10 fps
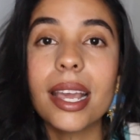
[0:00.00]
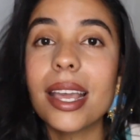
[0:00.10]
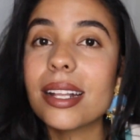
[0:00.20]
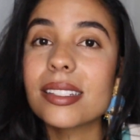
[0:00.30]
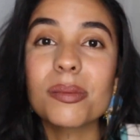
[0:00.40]

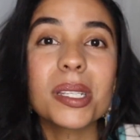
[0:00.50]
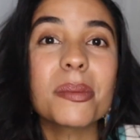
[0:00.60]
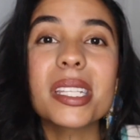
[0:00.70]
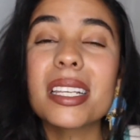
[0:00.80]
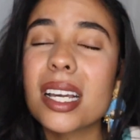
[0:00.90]
And
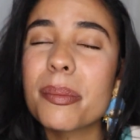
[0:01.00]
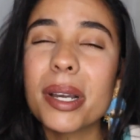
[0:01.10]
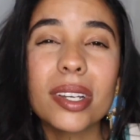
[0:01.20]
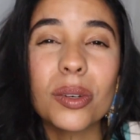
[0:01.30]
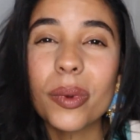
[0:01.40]
sometimes they come
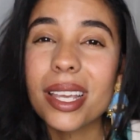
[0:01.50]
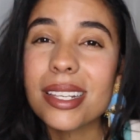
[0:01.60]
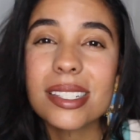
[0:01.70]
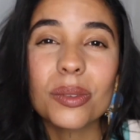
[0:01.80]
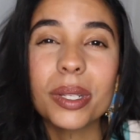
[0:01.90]
out in
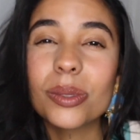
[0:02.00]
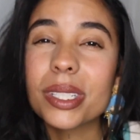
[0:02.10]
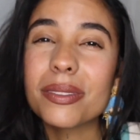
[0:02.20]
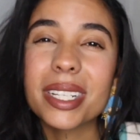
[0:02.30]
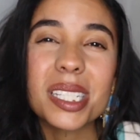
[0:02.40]
ways that we don't
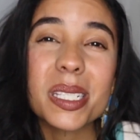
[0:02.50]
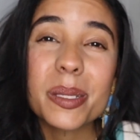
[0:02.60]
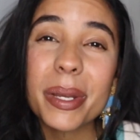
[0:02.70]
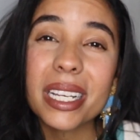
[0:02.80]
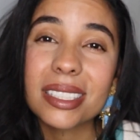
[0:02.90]
even
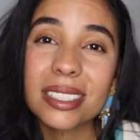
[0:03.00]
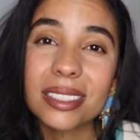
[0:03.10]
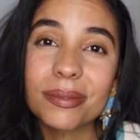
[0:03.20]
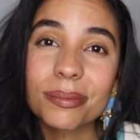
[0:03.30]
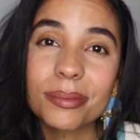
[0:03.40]
expect
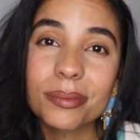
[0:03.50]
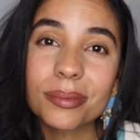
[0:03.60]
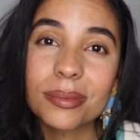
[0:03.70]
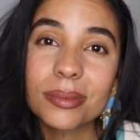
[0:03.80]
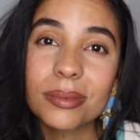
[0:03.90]

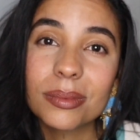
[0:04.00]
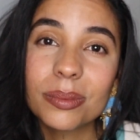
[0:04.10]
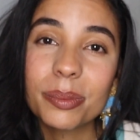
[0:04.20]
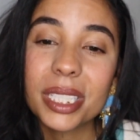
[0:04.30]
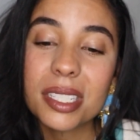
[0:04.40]

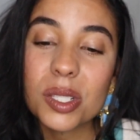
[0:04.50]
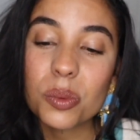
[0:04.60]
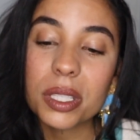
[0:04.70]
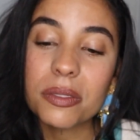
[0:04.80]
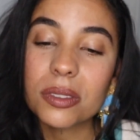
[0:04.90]
because
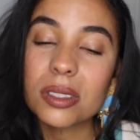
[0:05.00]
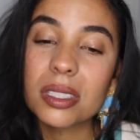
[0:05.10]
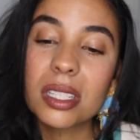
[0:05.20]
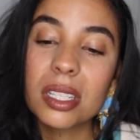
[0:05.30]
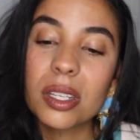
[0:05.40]
we've
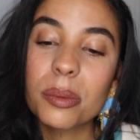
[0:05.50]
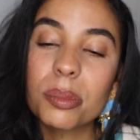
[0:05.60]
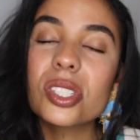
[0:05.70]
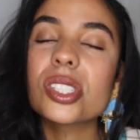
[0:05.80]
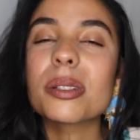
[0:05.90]

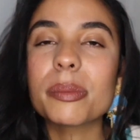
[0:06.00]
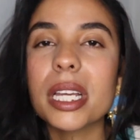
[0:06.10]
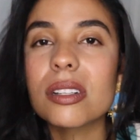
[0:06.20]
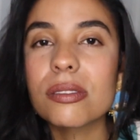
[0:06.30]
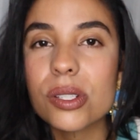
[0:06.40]
pushed them
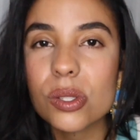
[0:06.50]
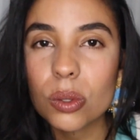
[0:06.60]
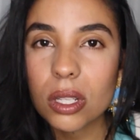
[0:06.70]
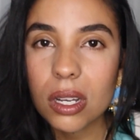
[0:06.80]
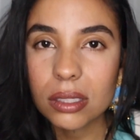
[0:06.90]
down for so
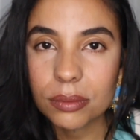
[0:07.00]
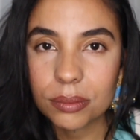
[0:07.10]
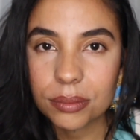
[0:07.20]
long.